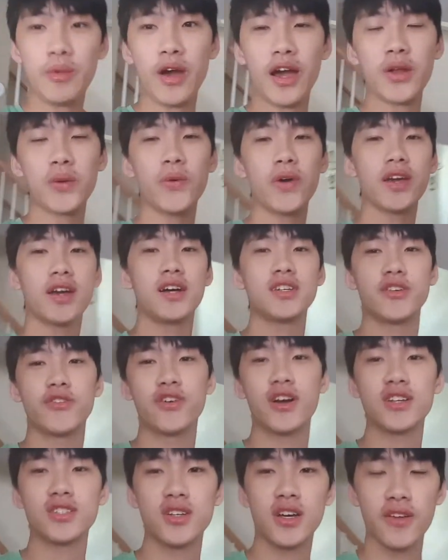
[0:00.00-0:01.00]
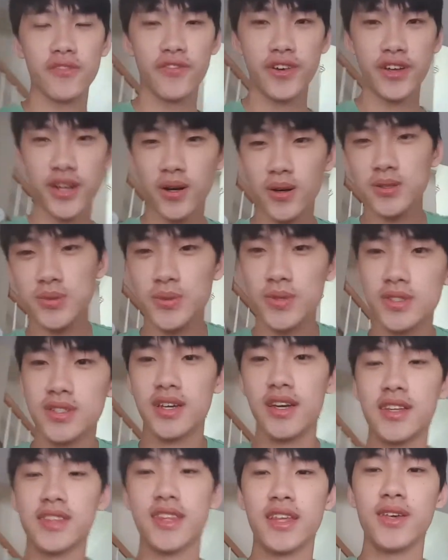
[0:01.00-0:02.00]
but anyway, guys, if you guys saw the video, I just want
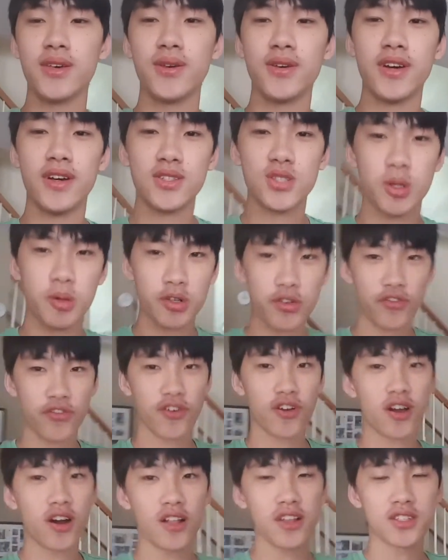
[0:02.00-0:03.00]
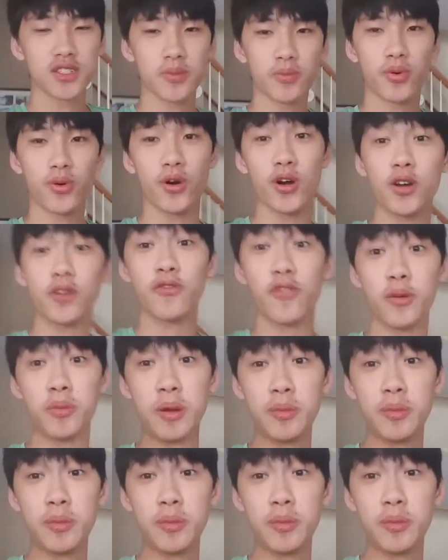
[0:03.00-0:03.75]
to say thank you guys so much for all the support,